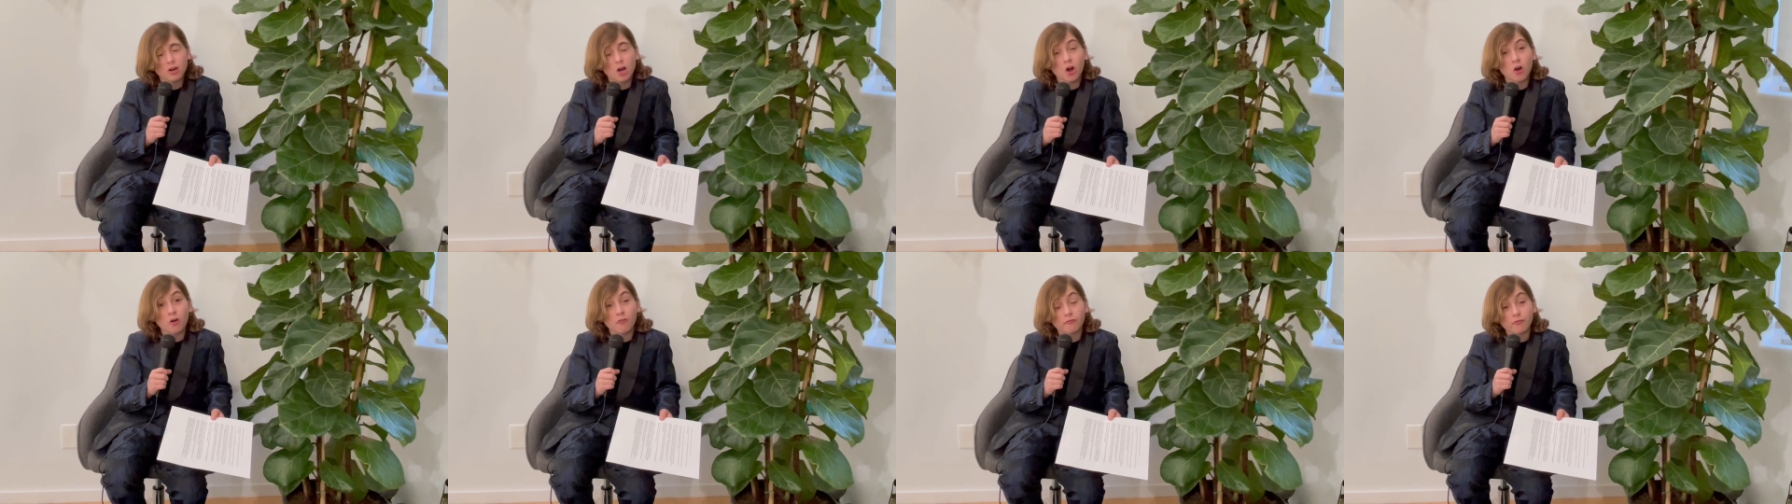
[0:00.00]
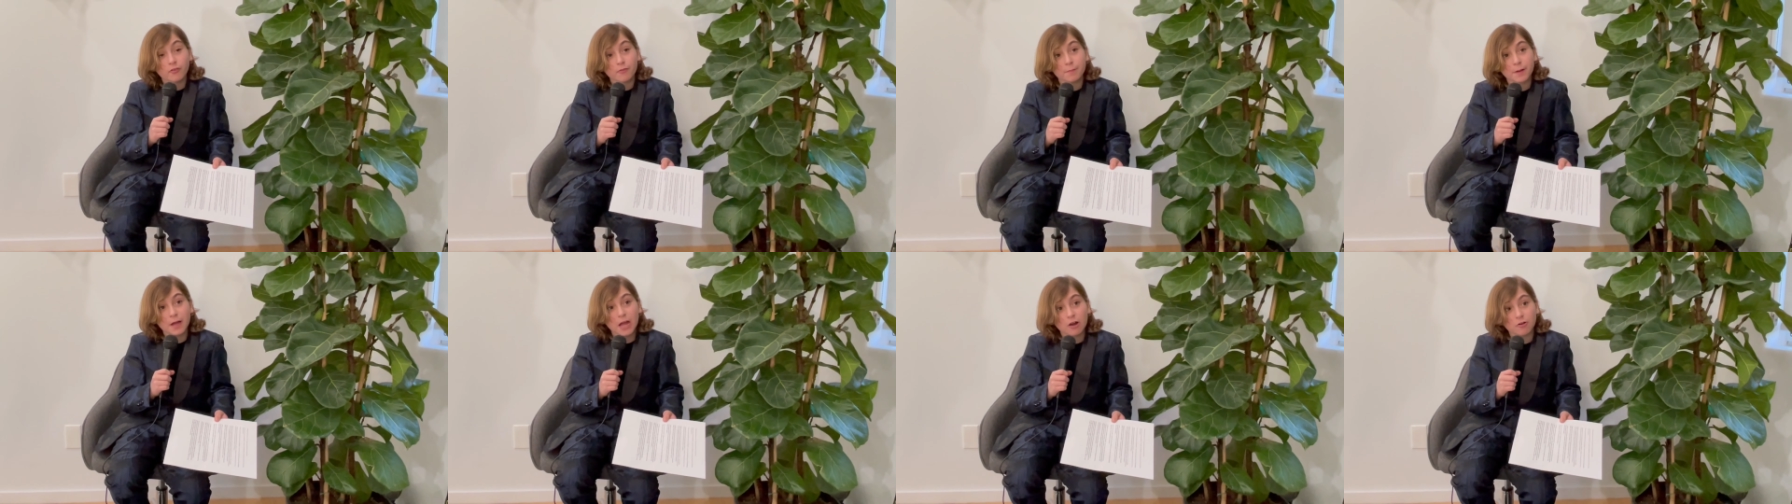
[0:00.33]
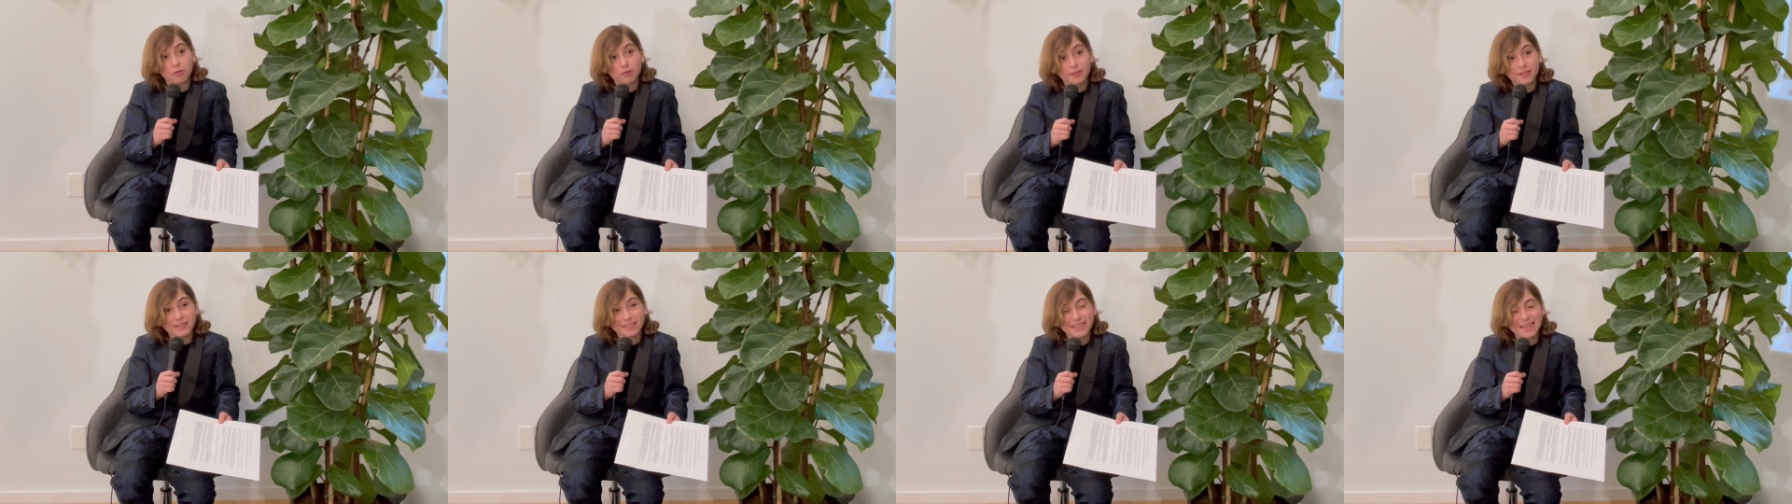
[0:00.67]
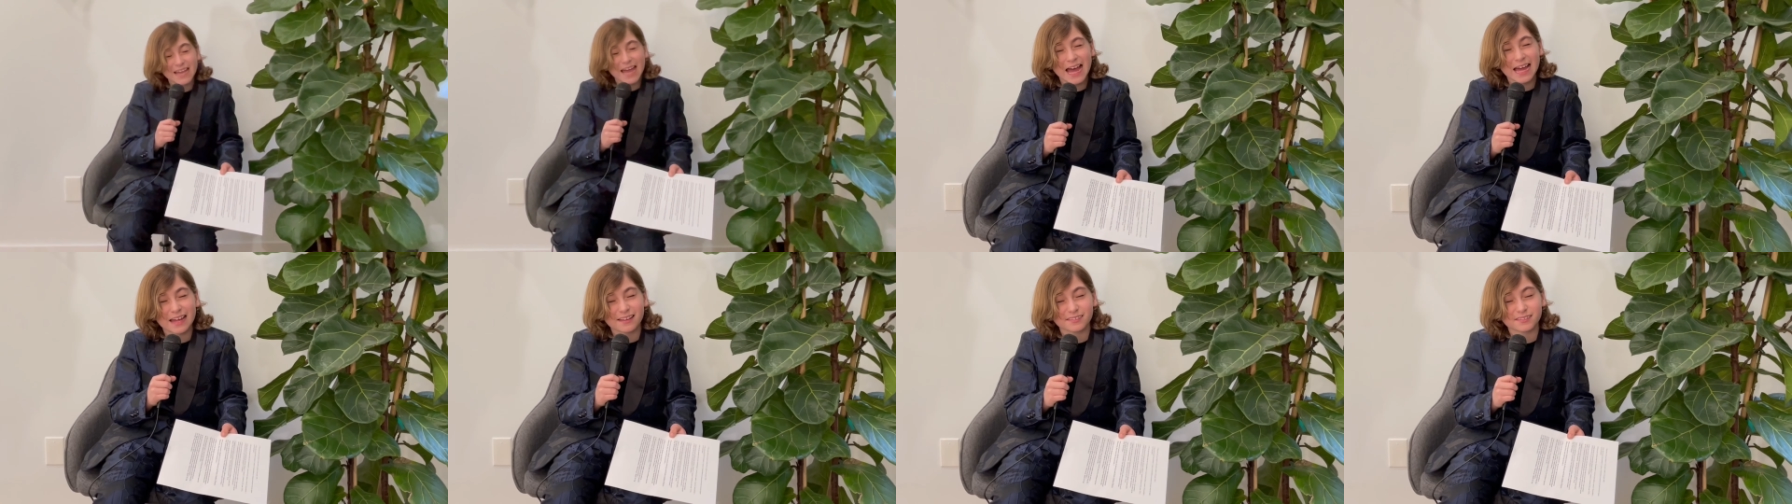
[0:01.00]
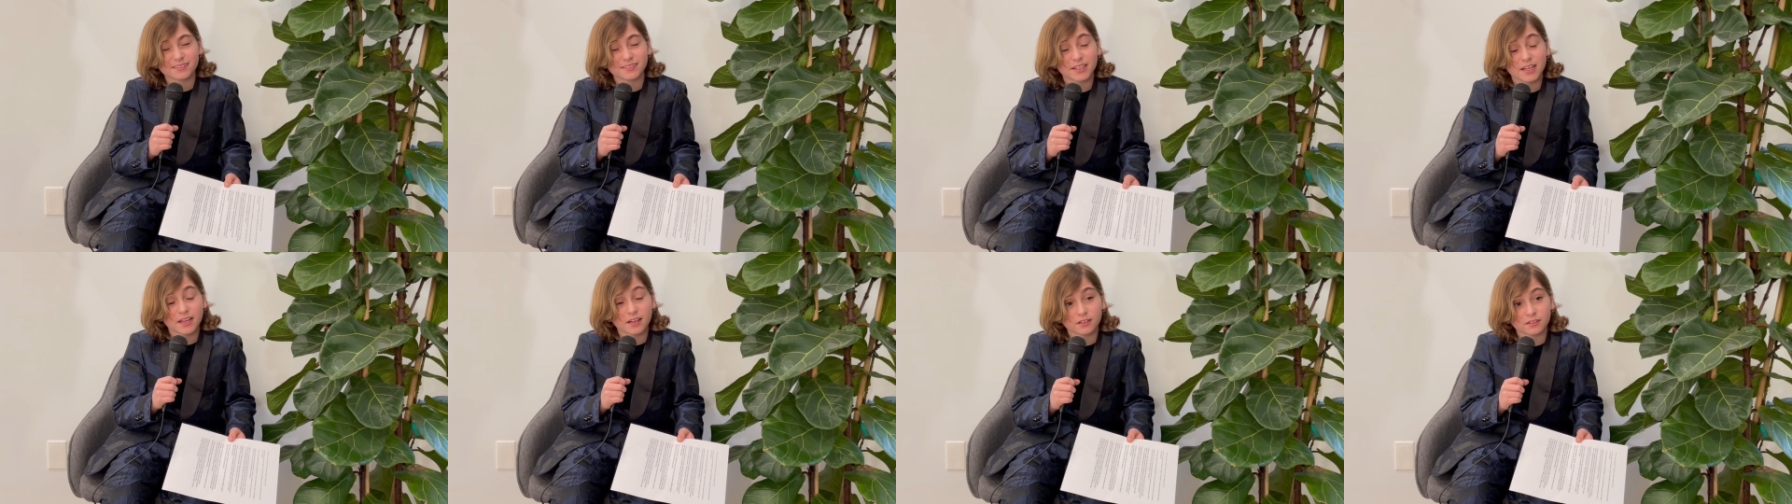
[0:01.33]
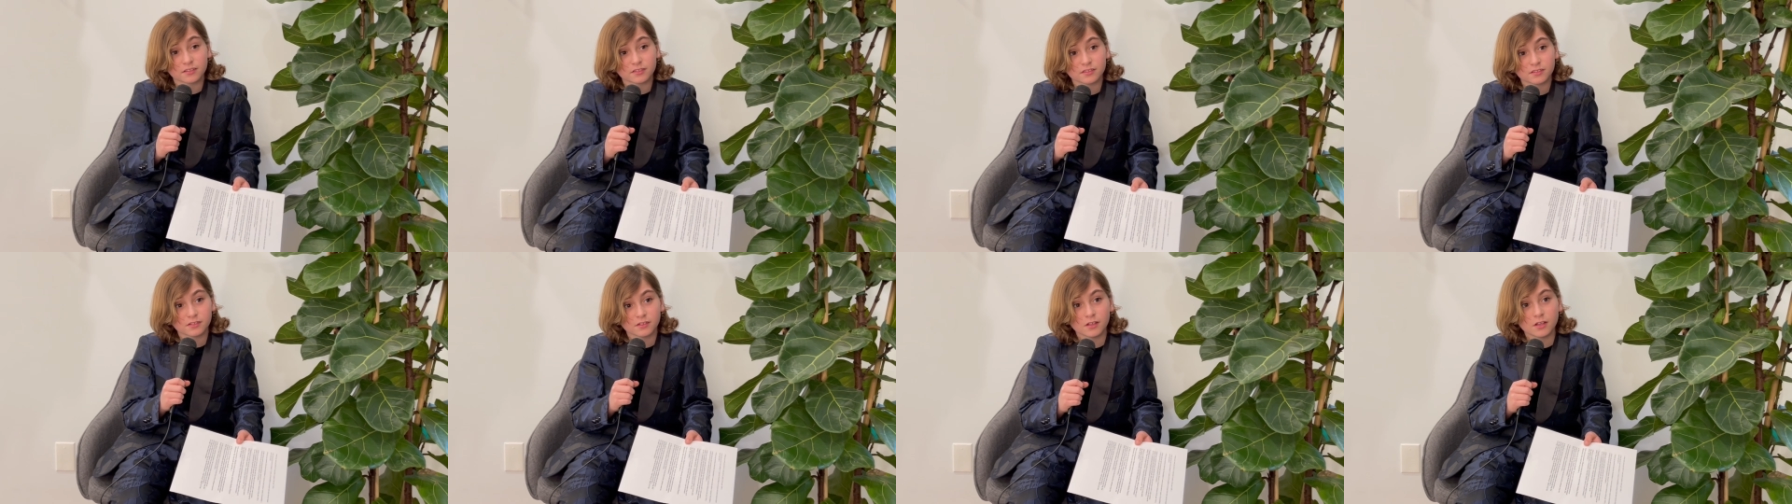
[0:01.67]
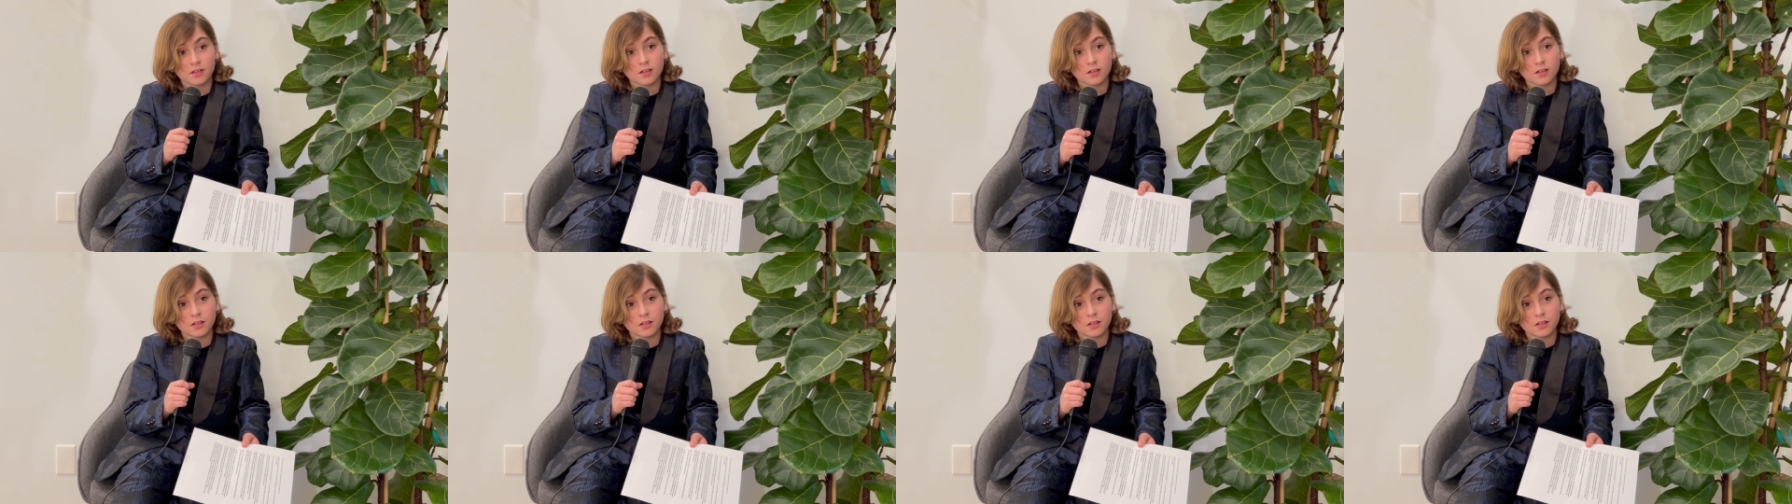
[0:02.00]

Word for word: overpower the Aztecs?